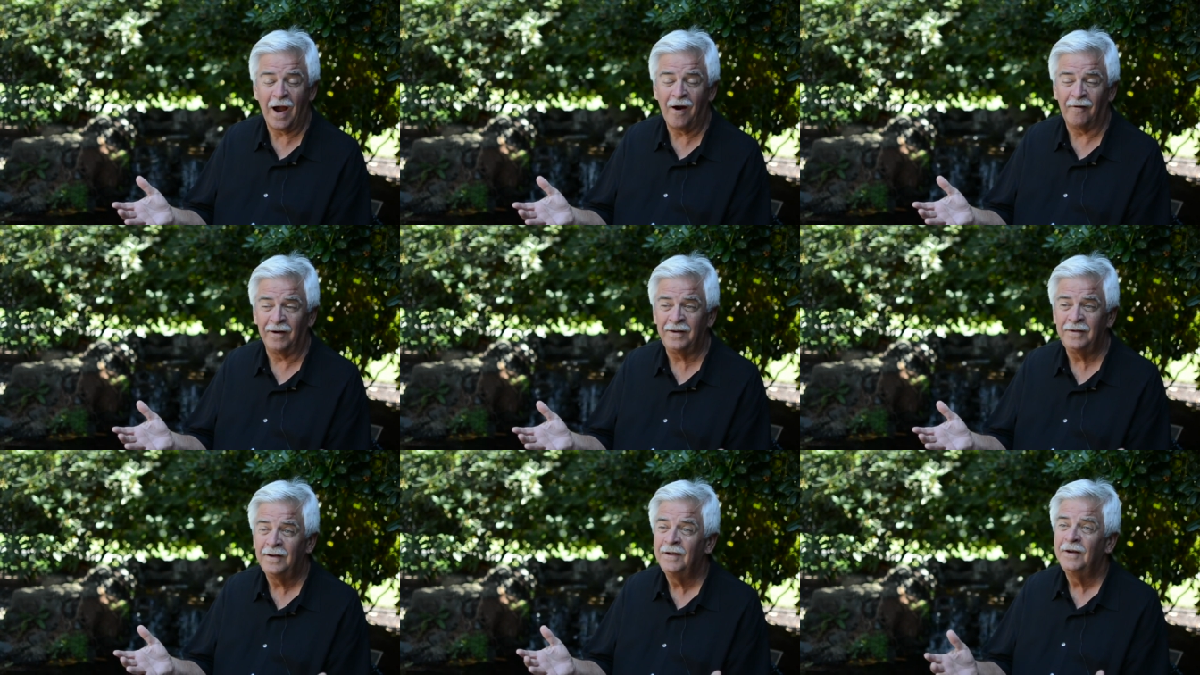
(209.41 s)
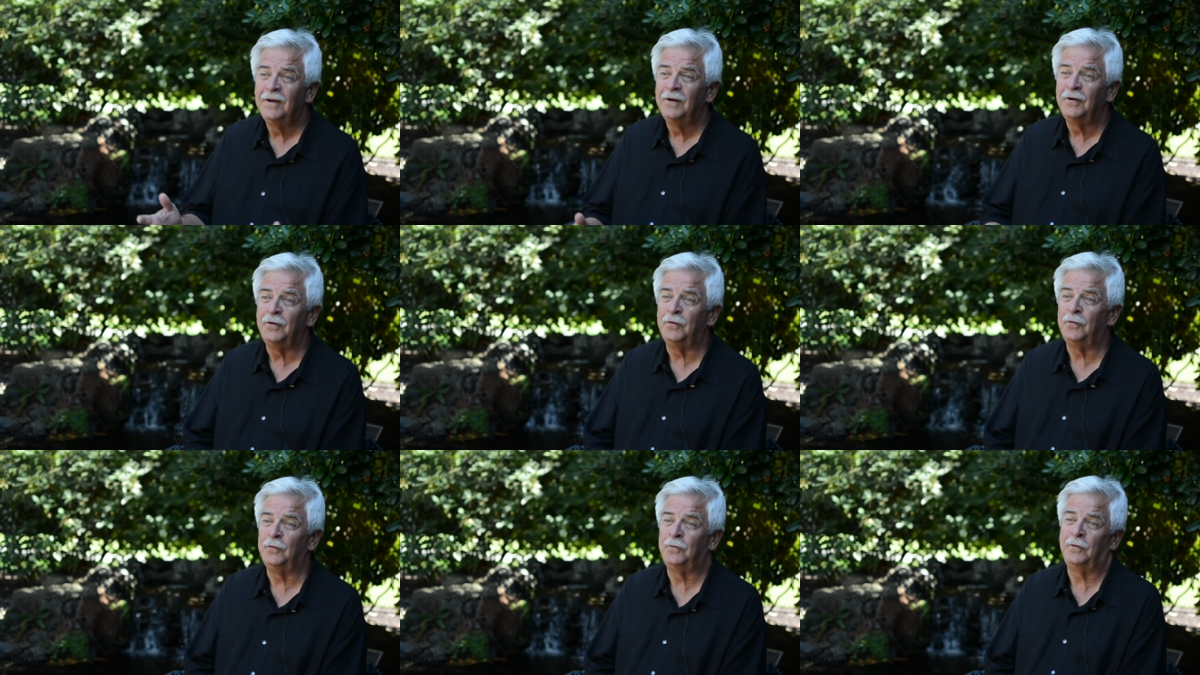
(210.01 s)
Allen,
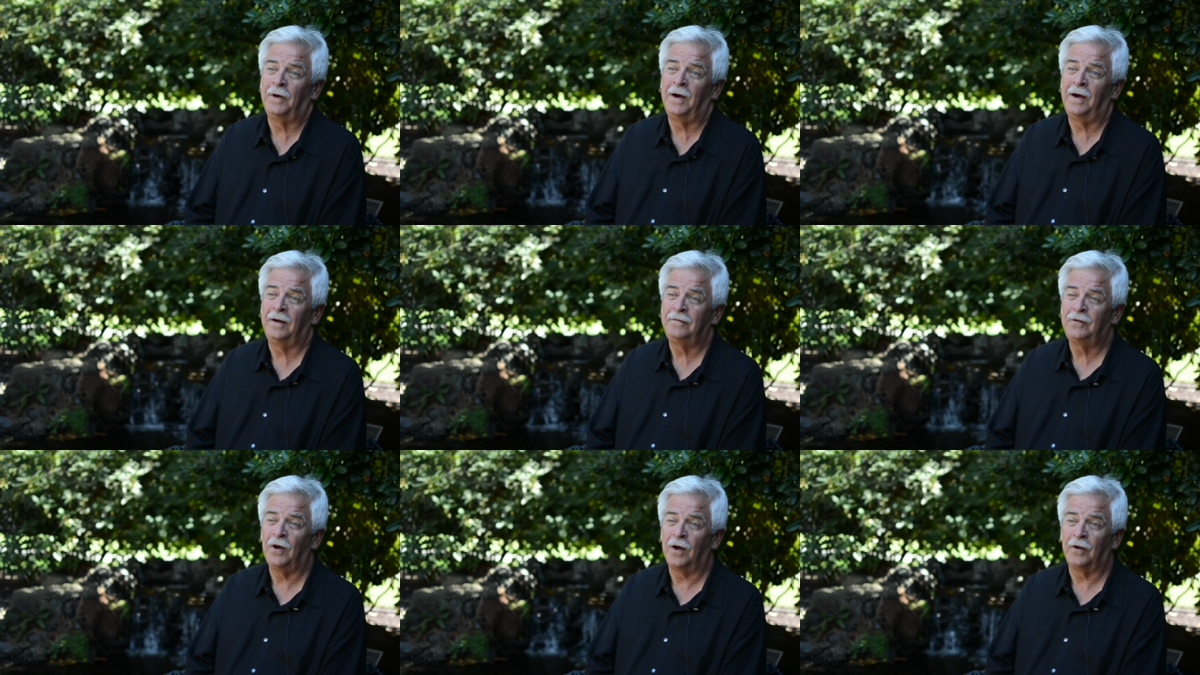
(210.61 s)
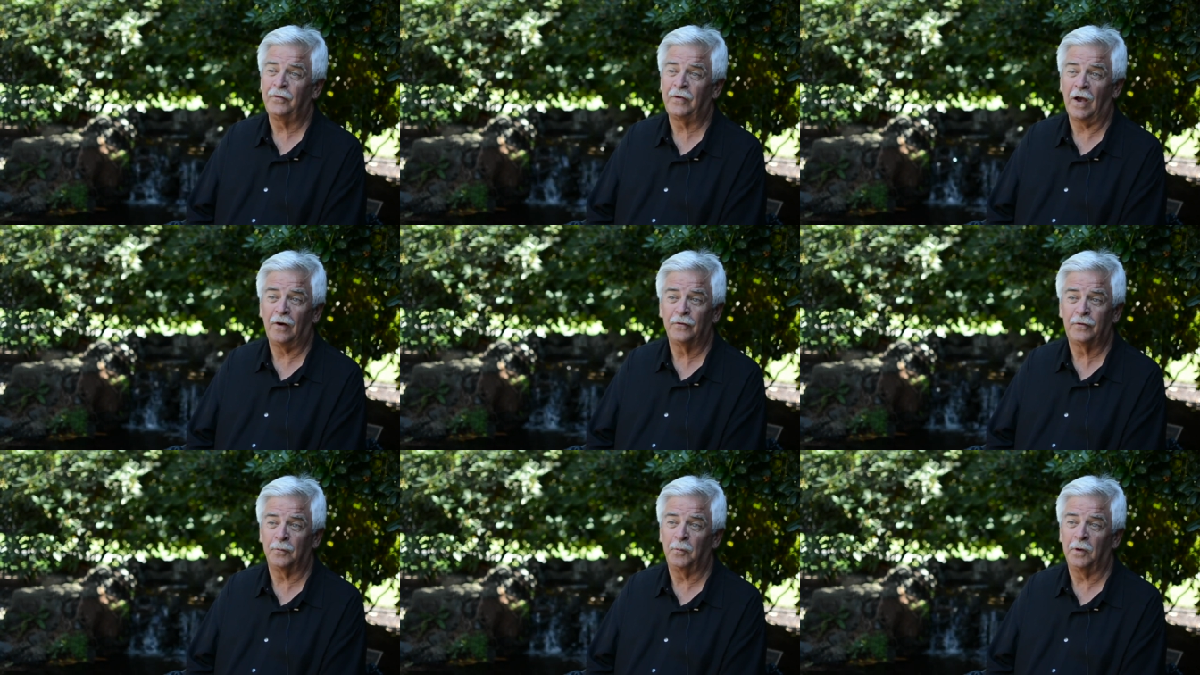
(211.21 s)
who taught us
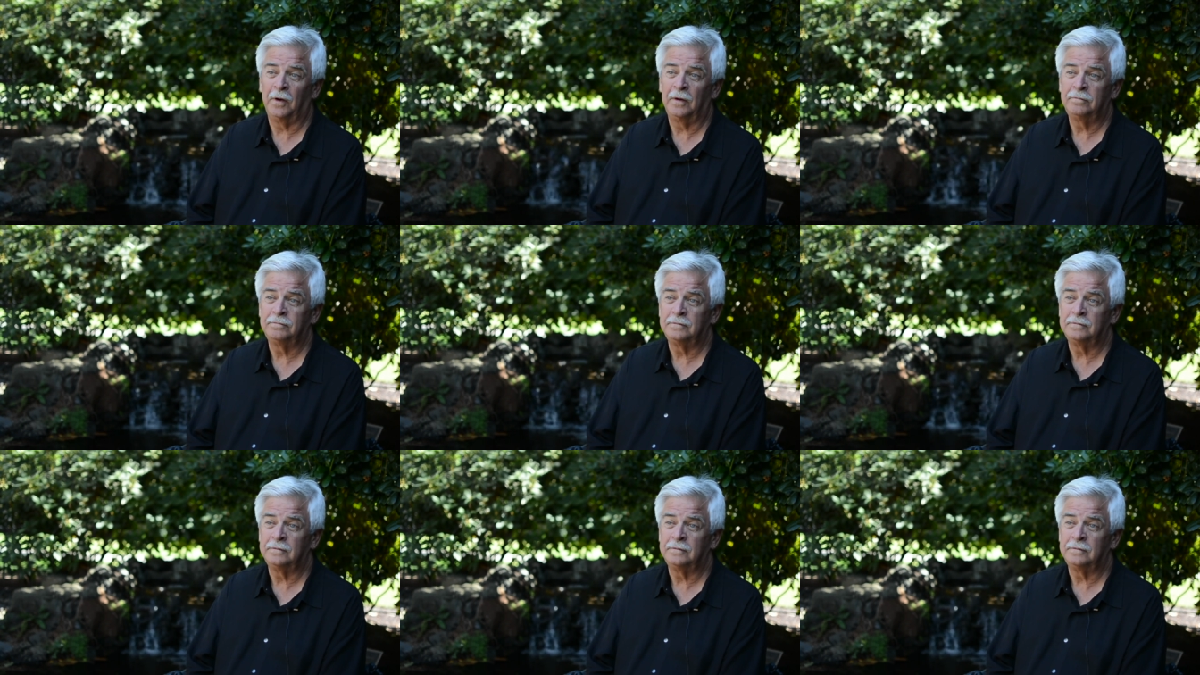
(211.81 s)
algebra,